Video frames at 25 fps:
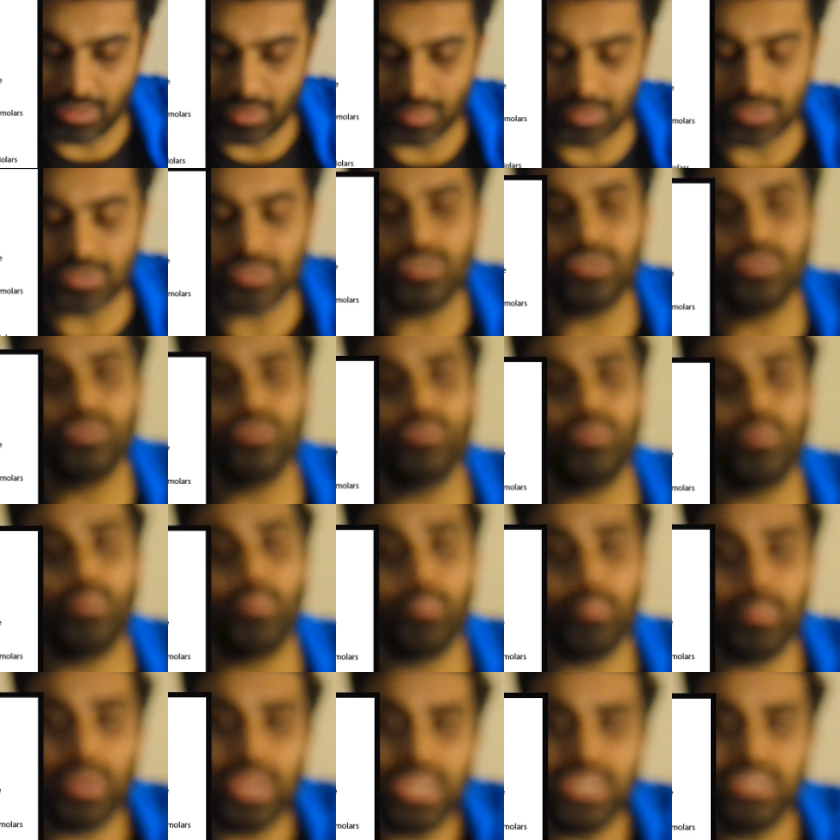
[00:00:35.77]
there are two
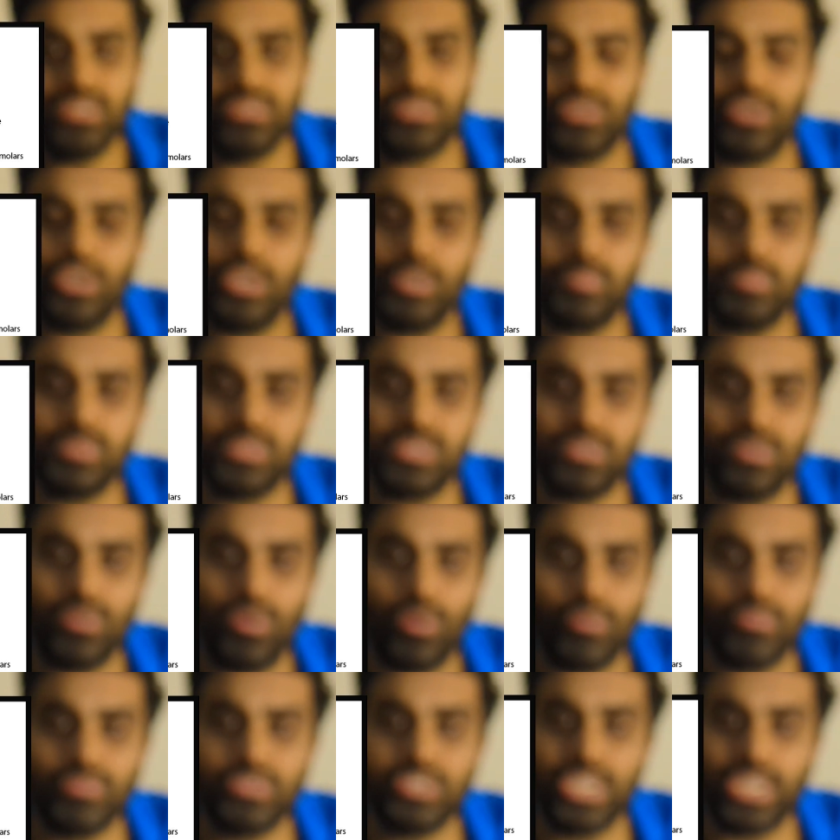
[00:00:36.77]
main types
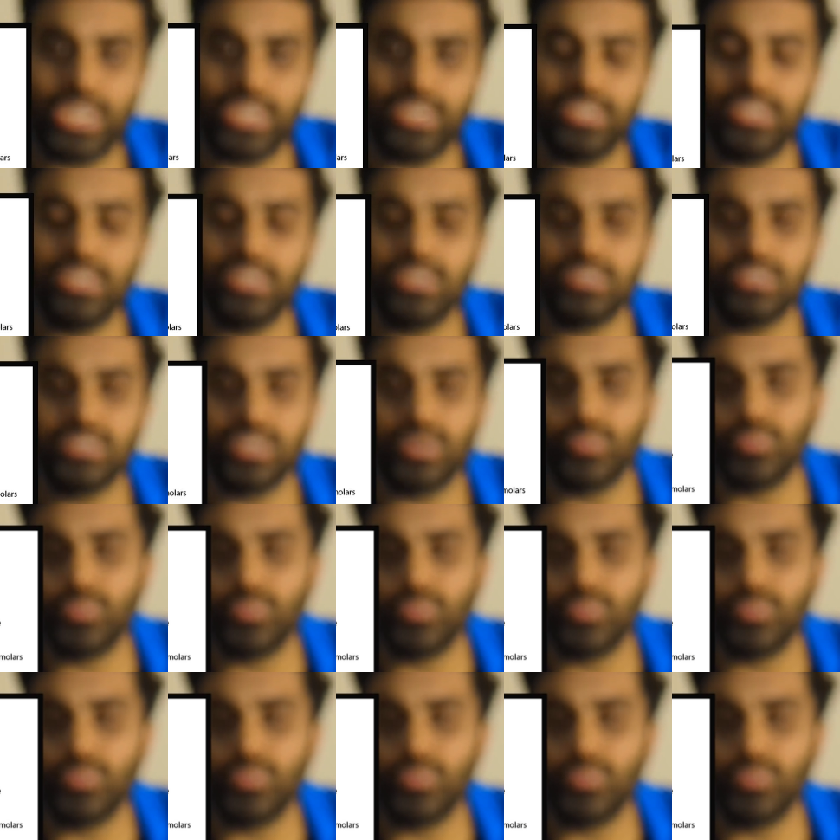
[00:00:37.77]
of techniques